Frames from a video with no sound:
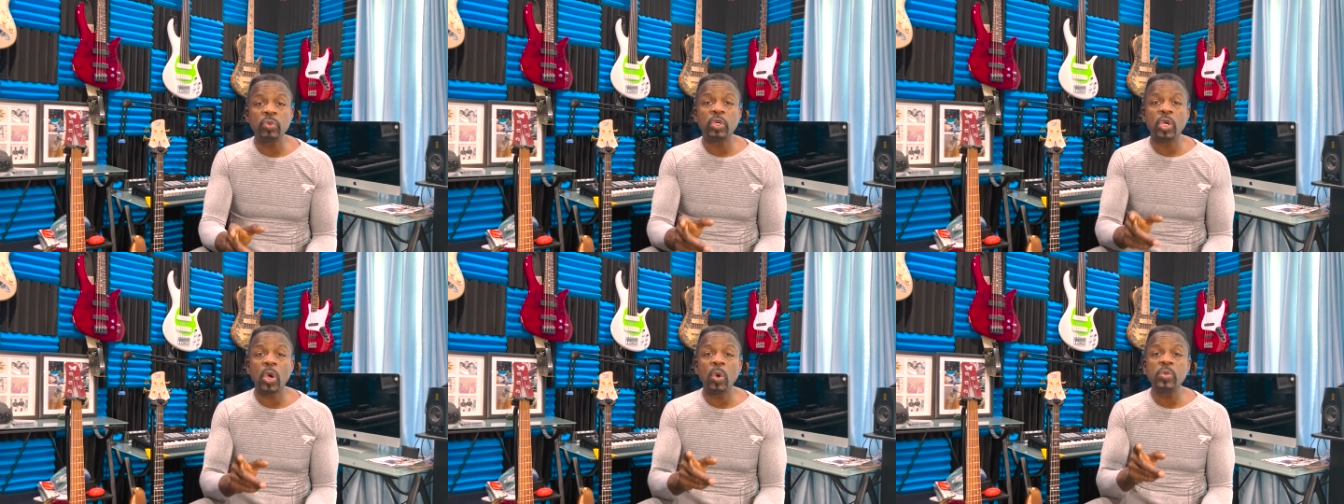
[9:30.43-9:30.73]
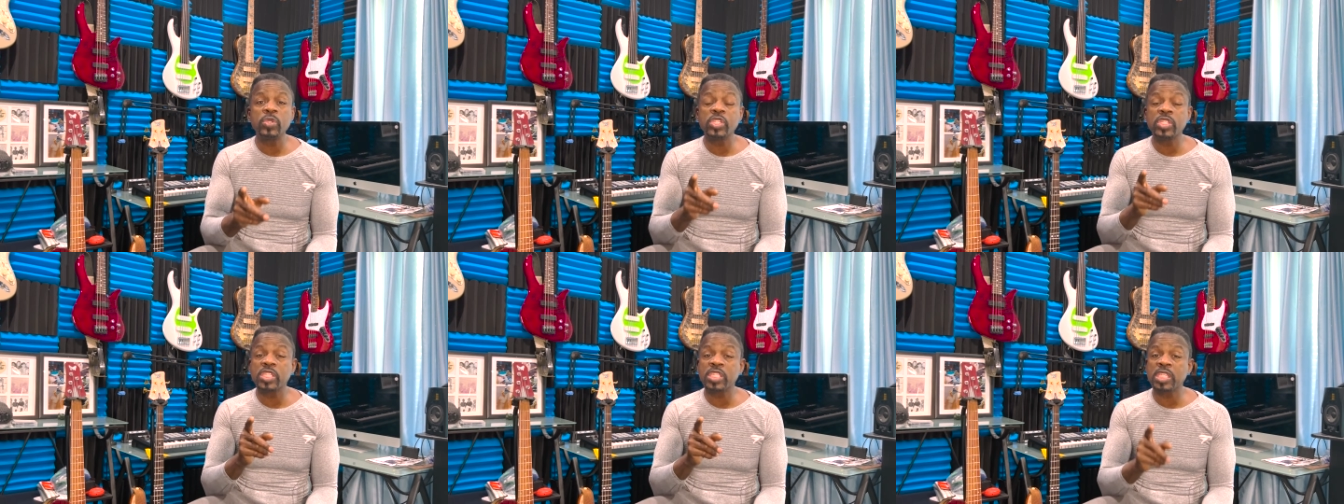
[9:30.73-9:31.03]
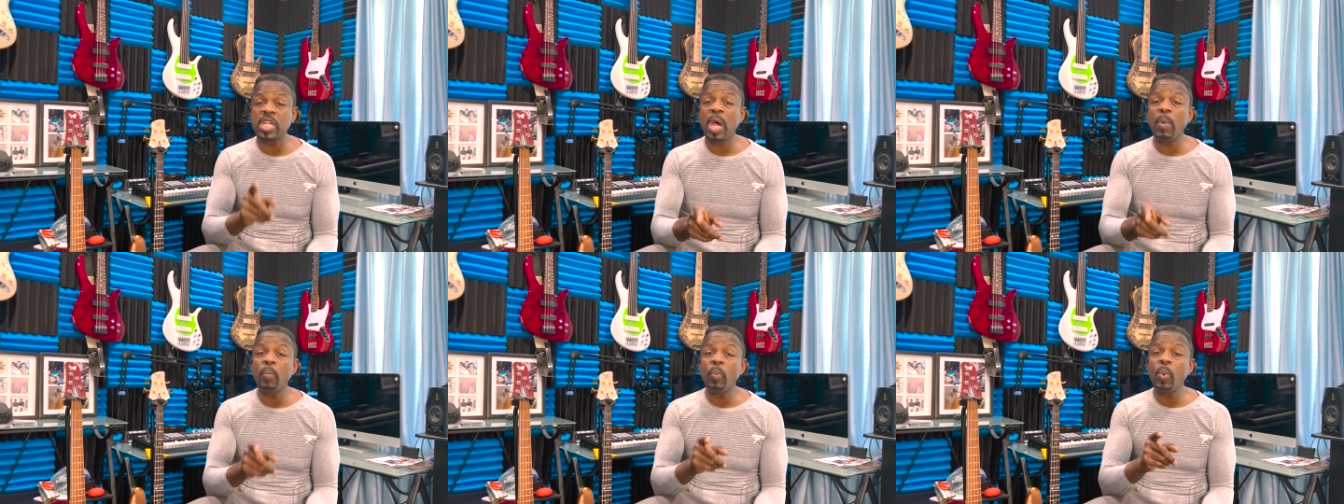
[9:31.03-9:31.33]
go
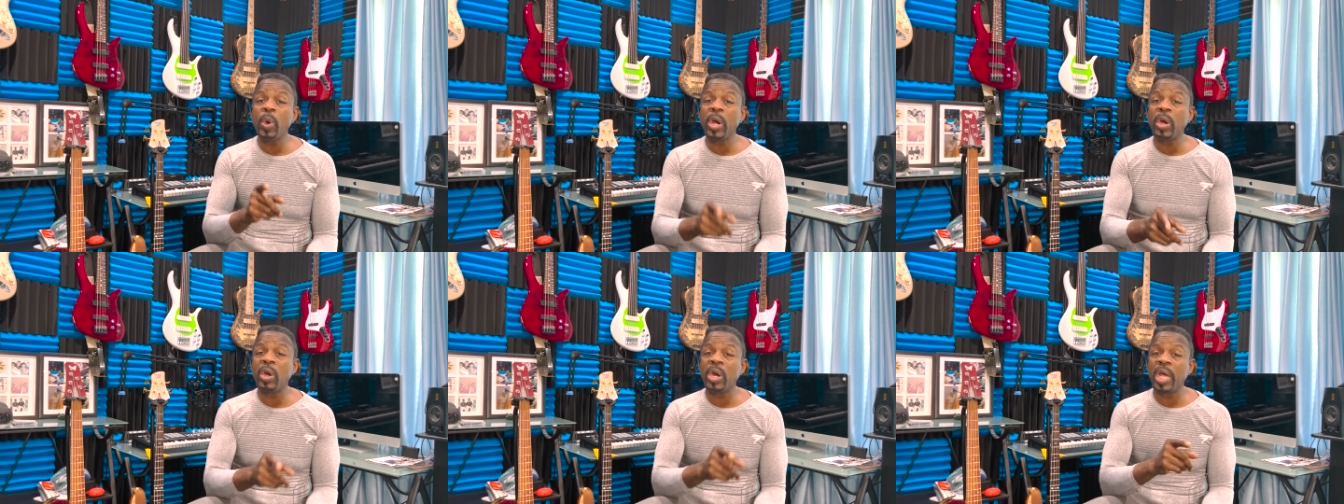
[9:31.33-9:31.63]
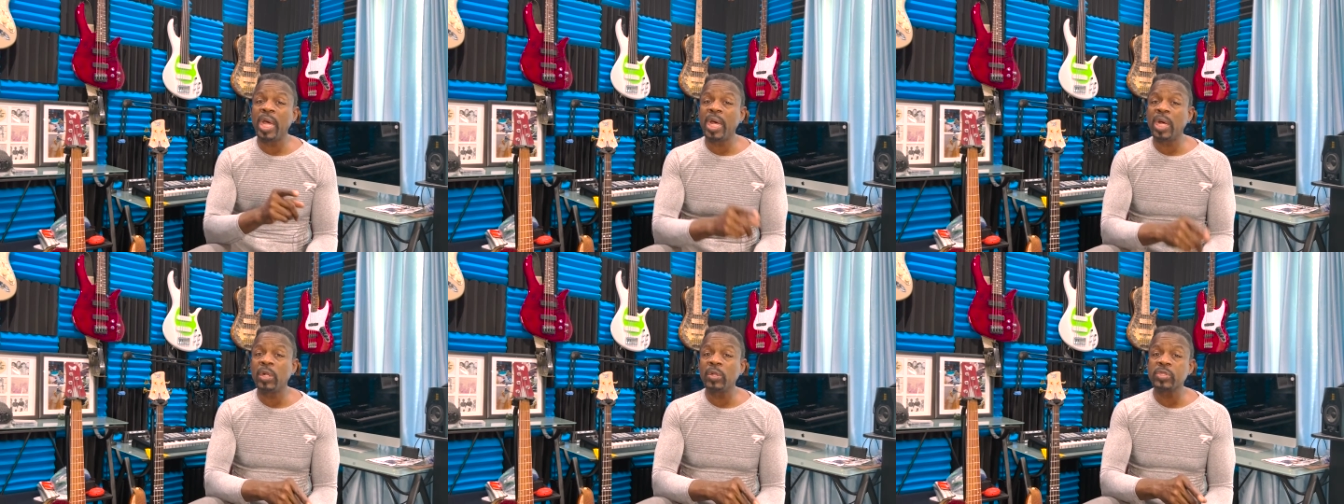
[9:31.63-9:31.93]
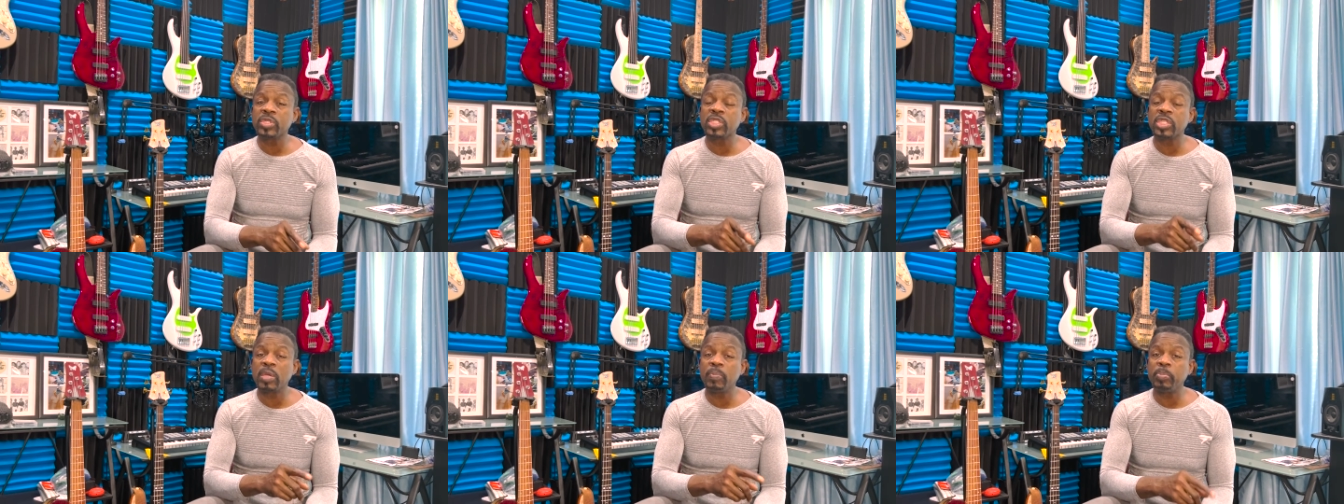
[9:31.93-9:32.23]
somewhere
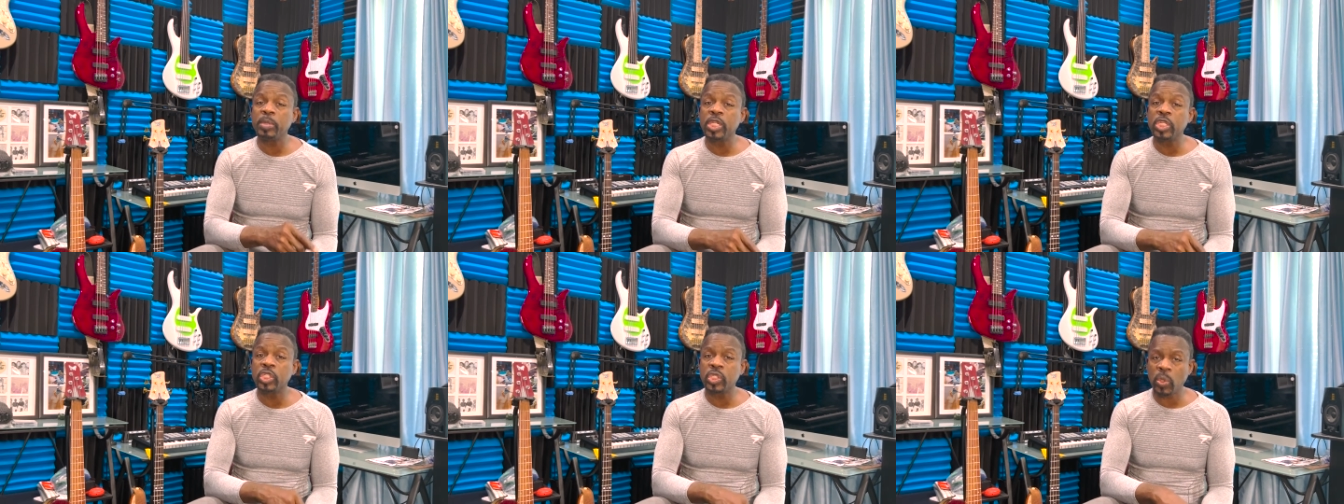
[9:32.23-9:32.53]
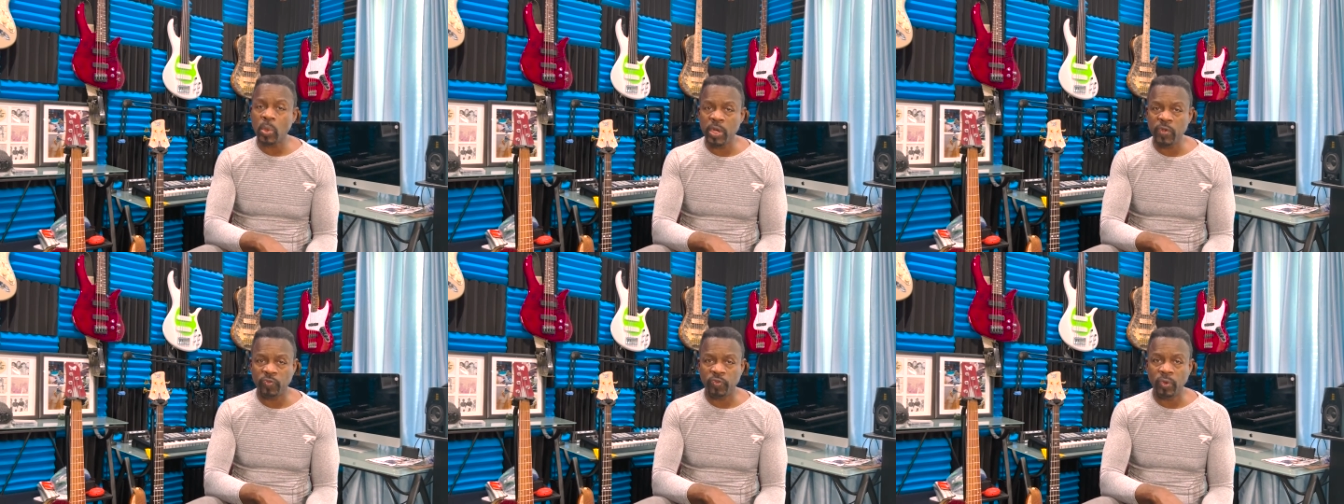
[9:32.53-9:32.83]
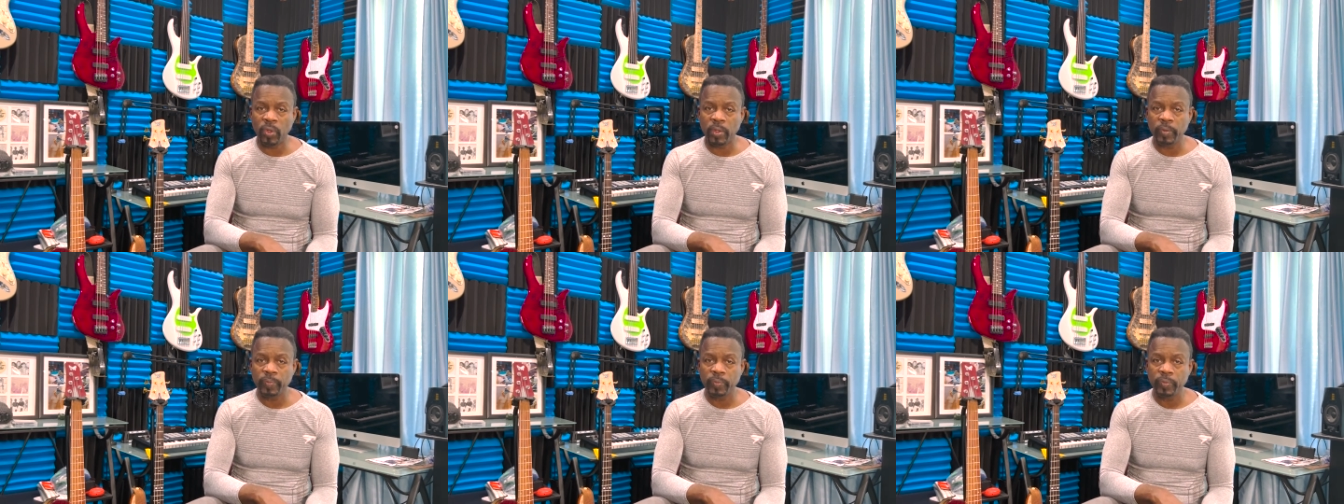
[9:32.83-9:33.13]
else to be
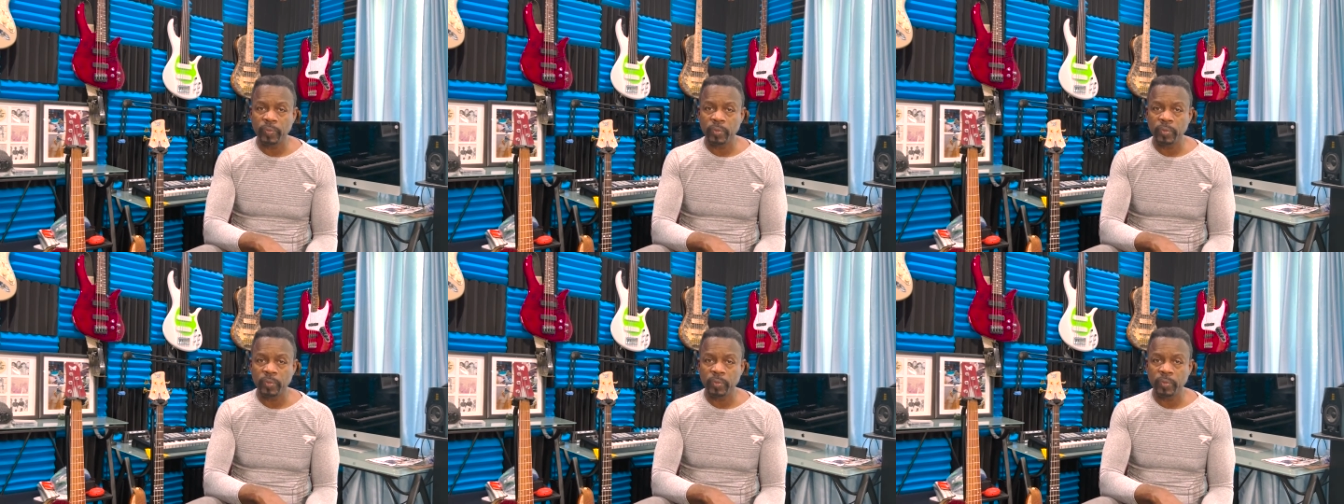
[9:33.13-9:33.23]
joyful.